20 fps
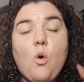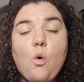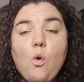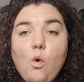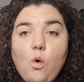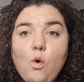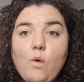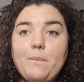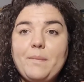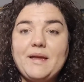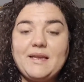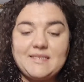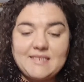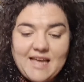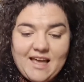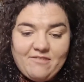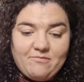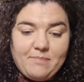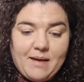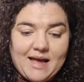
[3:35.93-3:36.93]
or
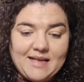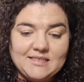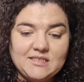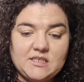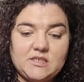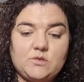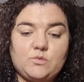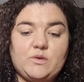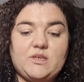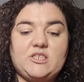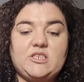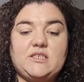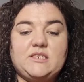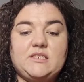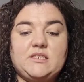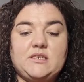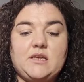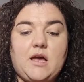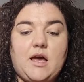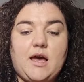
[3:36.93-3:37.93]
PDF pattern, which
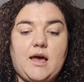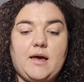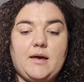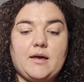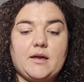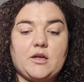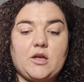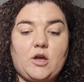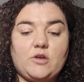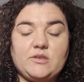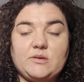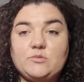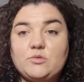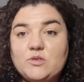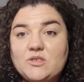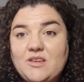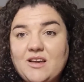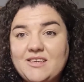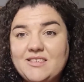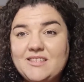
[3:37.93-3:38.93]
is goes up
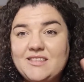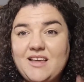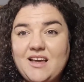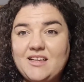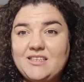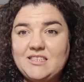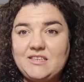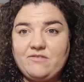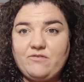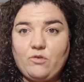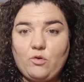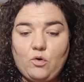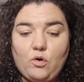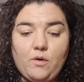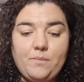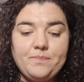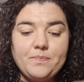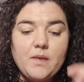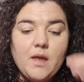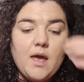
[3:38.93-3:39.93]
to a size
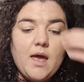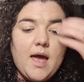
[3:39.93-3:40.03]
34.